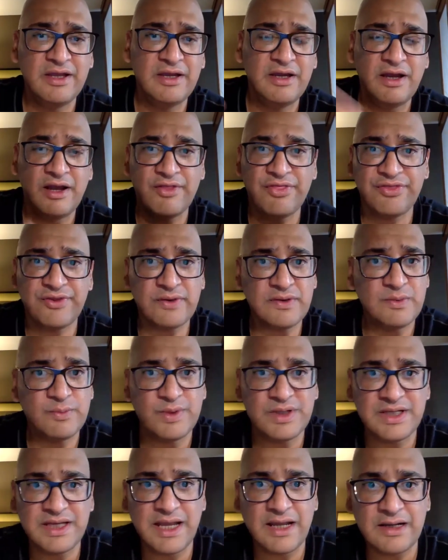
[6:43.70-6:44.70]
Ethereum
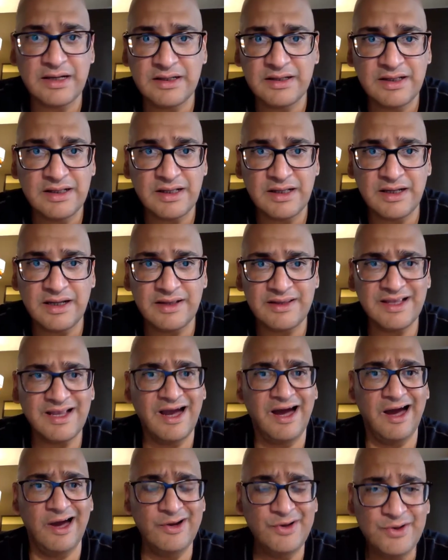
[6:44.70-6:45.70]
went down to, I think,
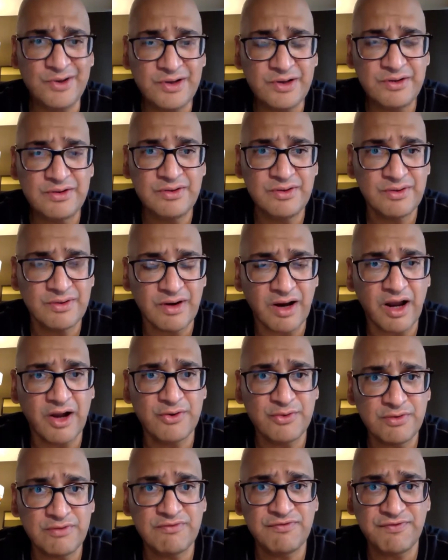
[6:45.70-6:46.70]
100 or
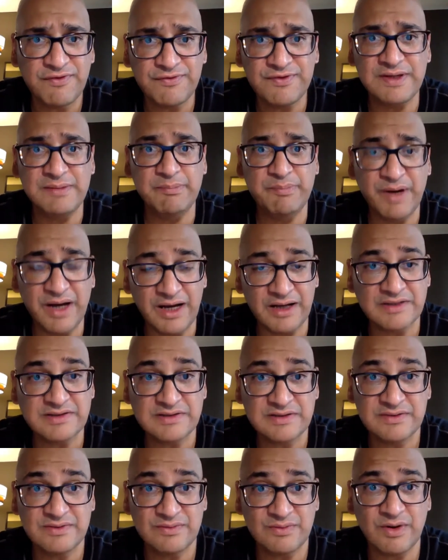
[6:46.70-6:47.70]

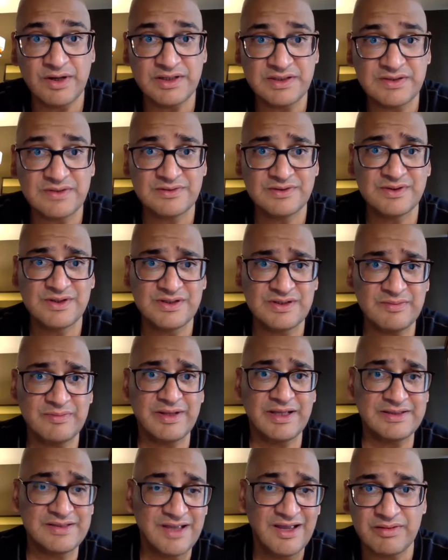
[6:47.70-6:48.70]
$150, right? So you're talking
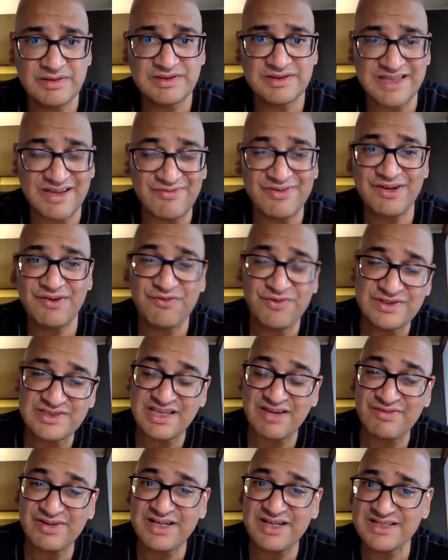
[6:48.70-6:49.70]
about 70 to
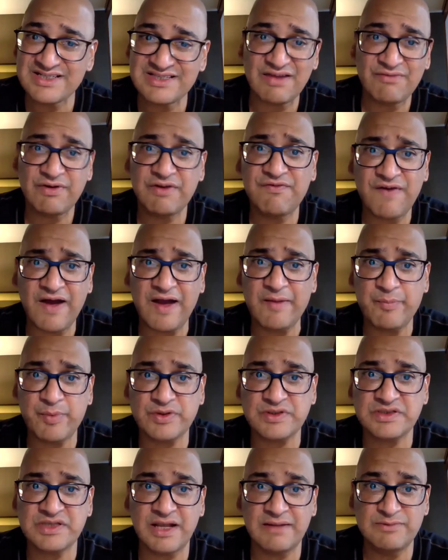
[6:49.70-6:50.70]

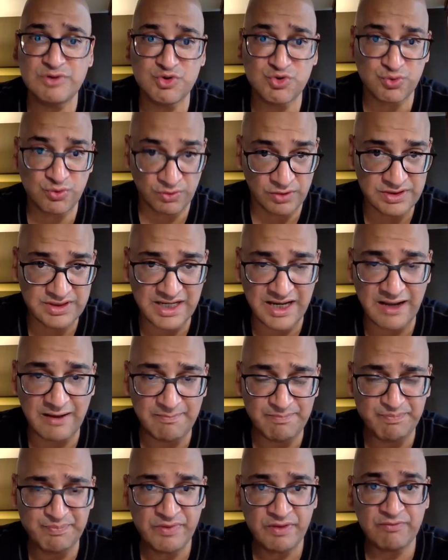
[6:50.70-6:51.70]
75% drawdown
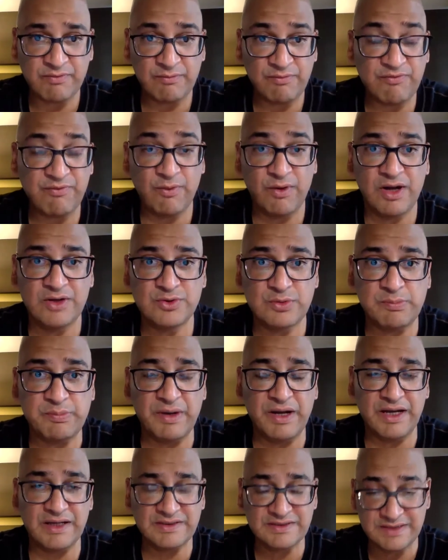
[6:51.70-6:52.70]
from
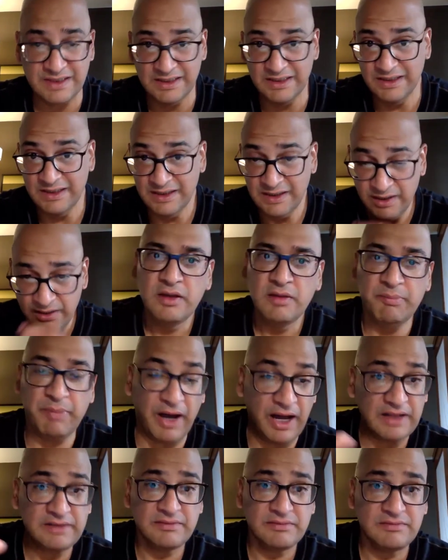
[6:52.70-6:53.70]
$400.
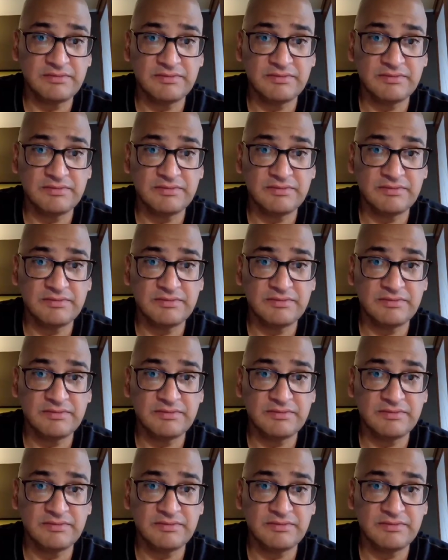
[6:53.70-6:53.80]
But